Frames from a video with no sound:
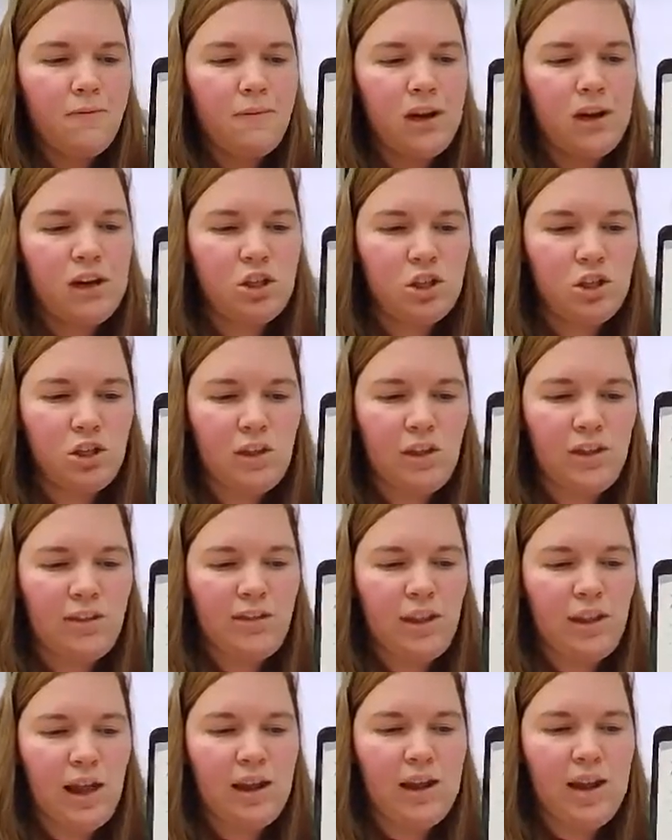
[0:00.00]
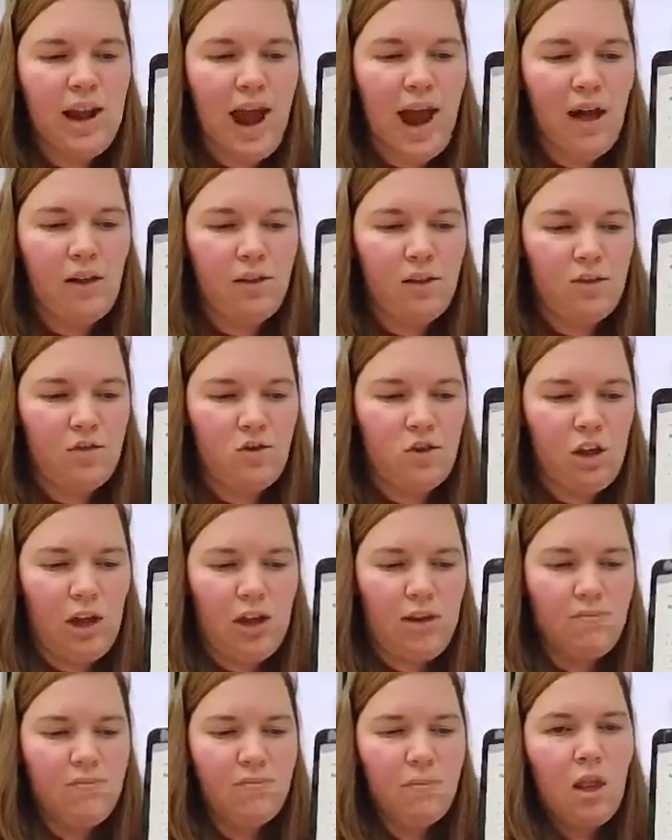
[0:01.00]
finish this
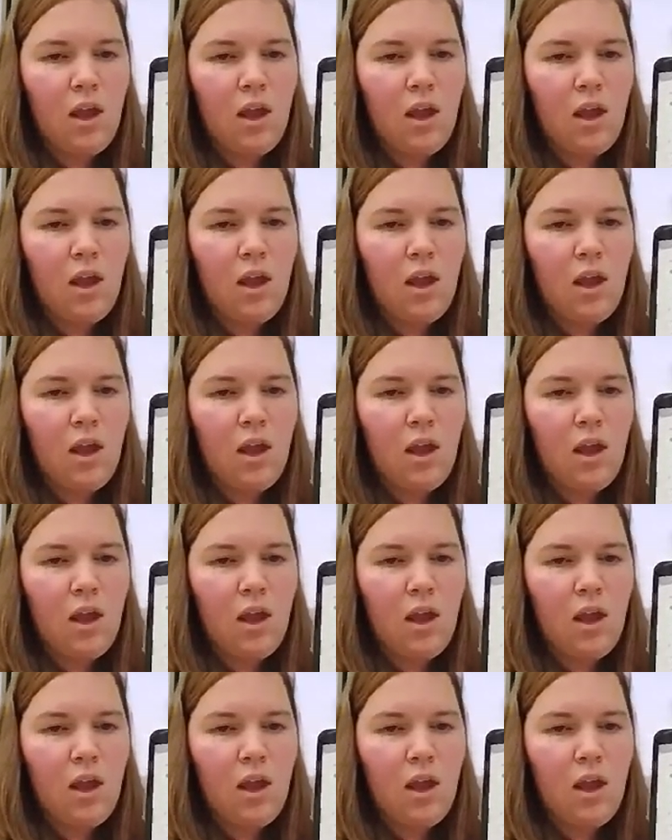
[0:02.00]
analogy.